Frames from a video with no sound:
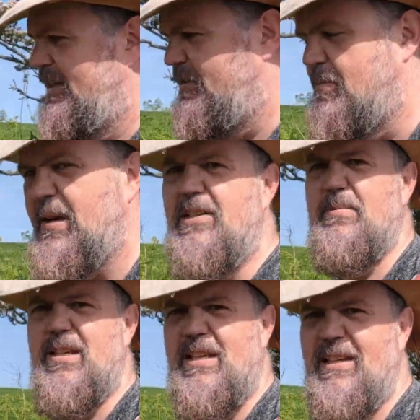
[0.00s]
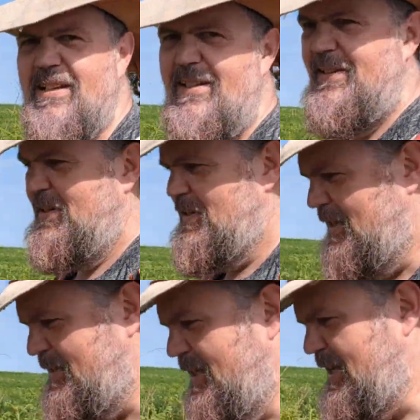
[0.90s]
Reminds me,
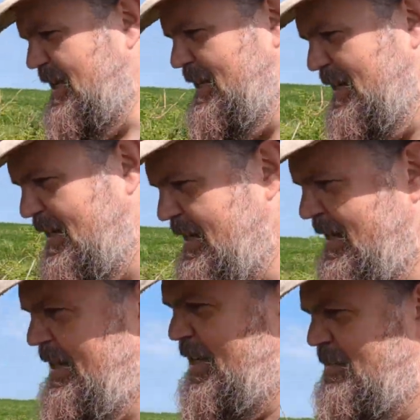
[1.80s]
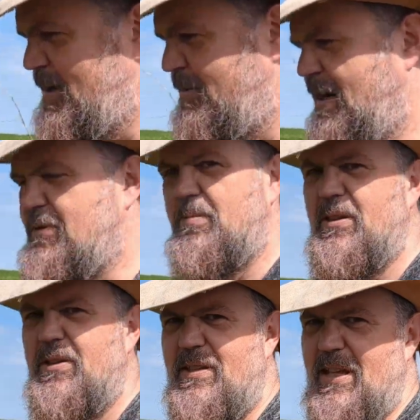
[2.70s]
it's my wife's
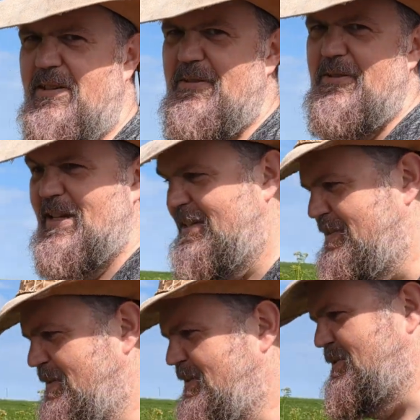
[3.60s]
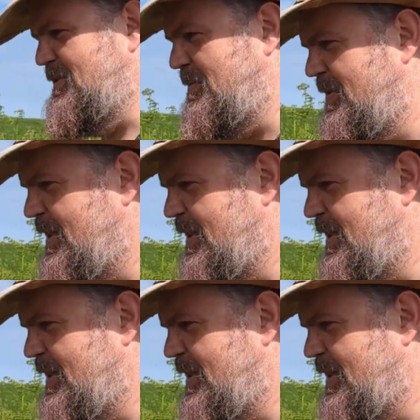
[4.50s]
birthday in a few days. I must sort something